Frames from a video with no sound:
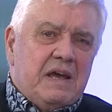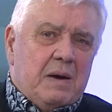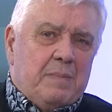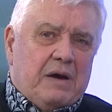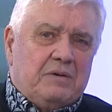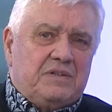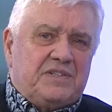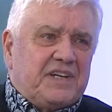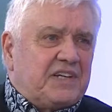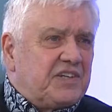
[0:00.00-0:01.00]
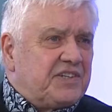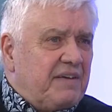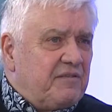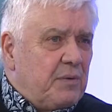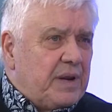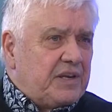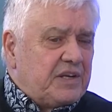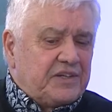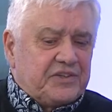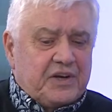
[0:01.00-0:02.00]
about 6 or 7 or 8
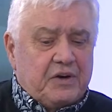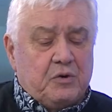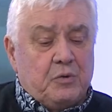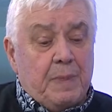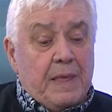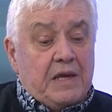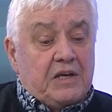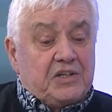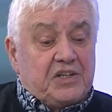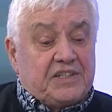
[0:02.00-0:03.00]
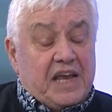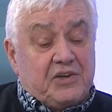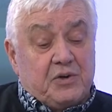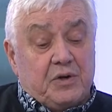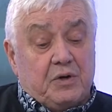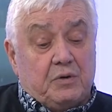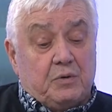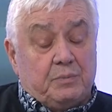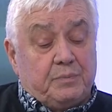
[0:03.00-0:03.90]
years ago. She said, you know,